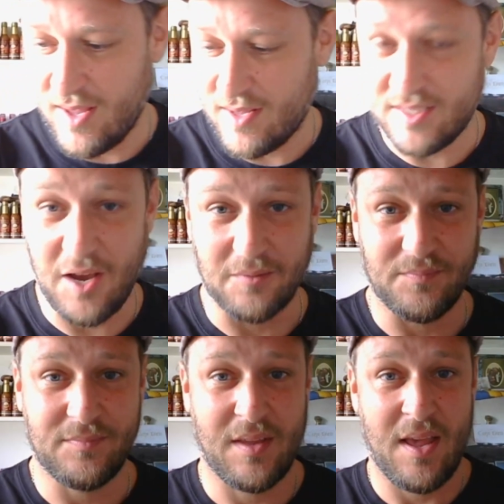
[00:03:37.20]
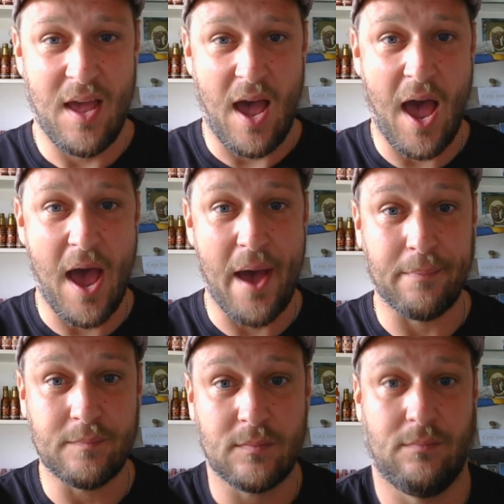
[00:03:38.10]
So,
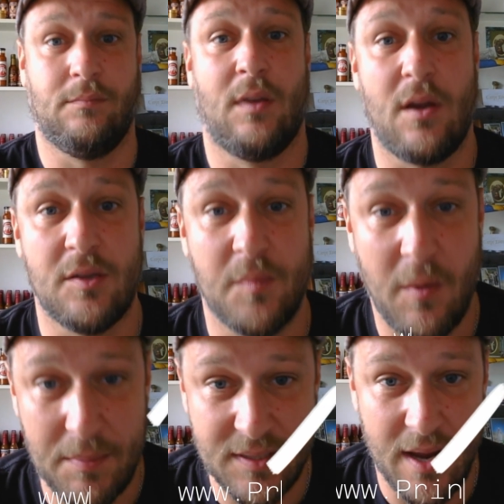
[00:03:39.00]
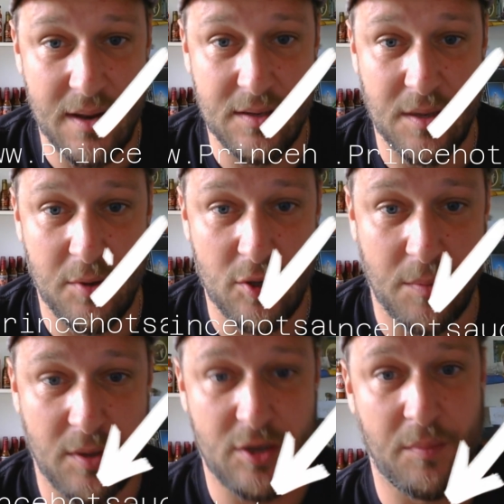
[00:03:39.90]
go to my website,
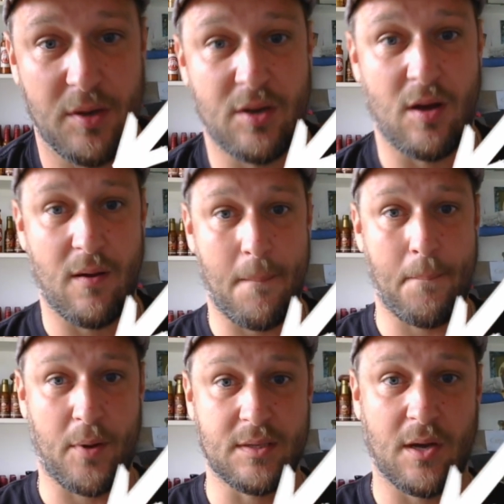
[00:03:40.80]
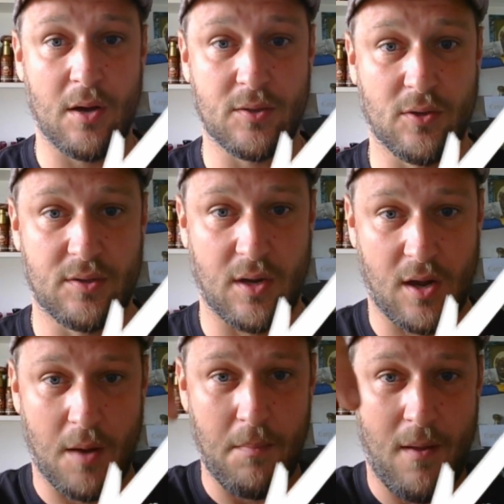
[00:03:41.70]

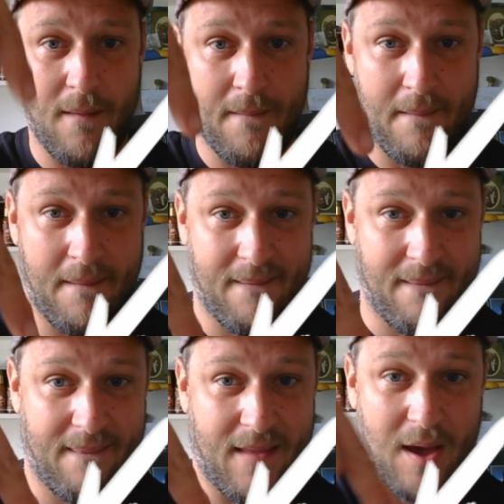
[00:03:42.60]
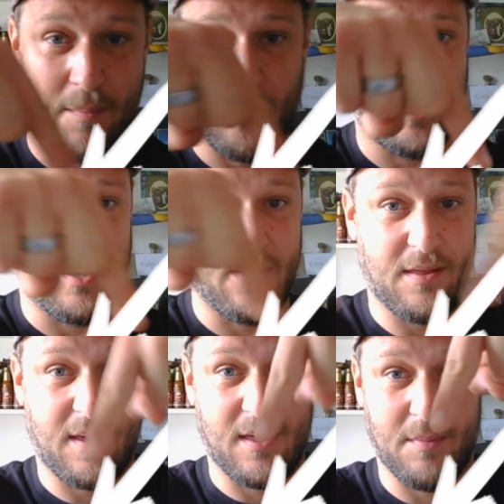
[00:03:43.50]
www.princehotsauce.com. I'm pointing at
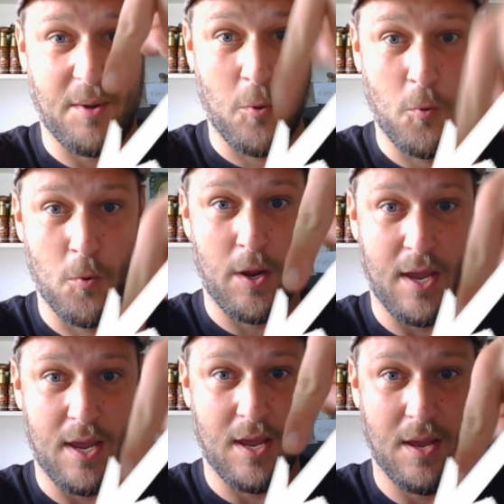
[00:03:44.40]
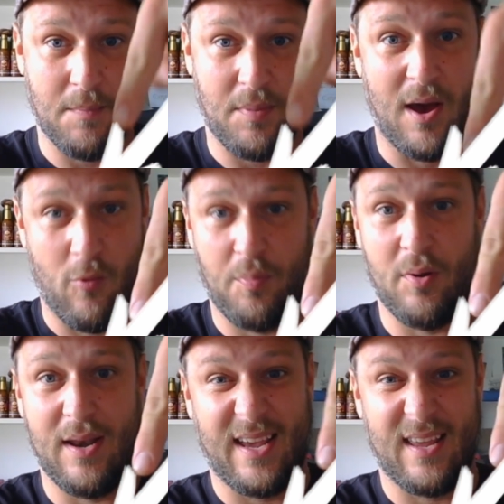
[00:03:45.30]
nothing at the moment, but I will
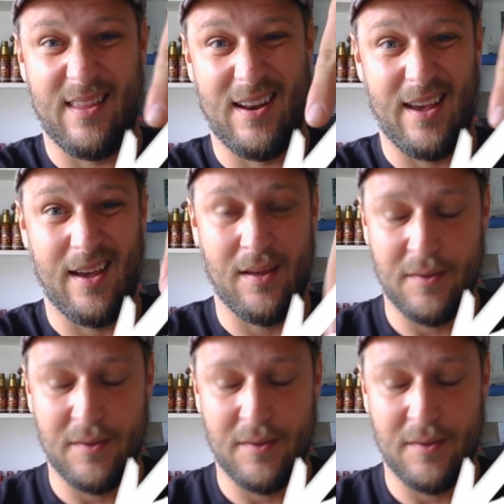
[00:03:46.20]
put a link in there later.